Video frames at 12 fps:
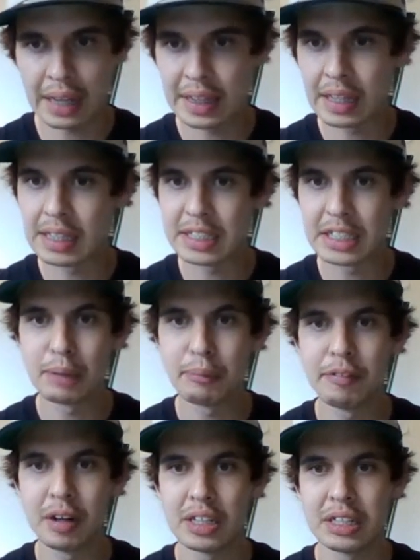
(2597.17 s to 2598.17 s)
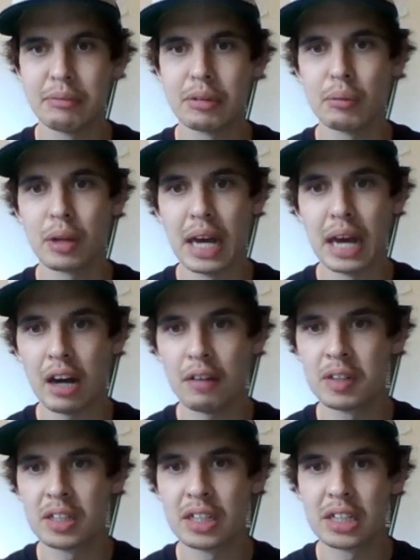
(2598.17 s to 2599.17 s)
I think this is going to be very similar, where that
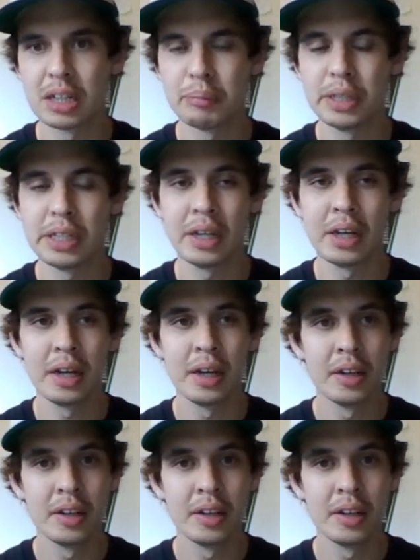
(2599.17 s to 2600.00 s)
offense is going to be